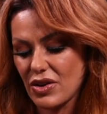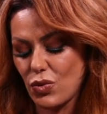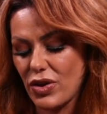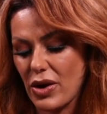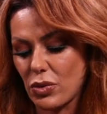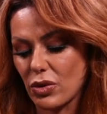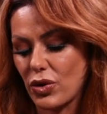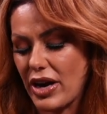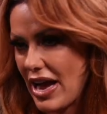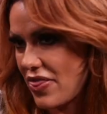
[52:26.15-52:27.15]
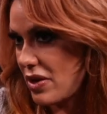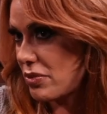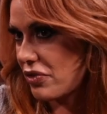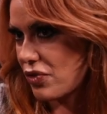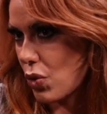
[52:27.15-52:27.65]
when I had them
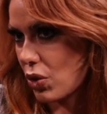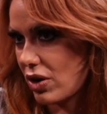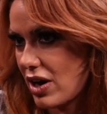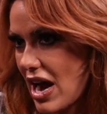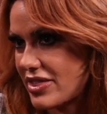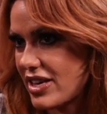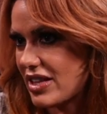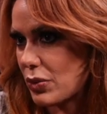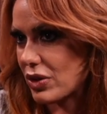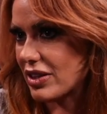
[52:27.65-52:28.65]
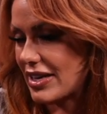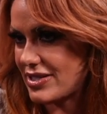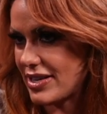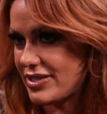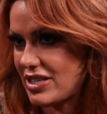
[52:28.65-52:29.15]
before, I think they were less
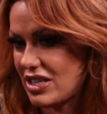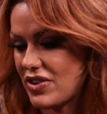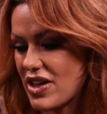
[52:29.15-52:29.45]
sensitive.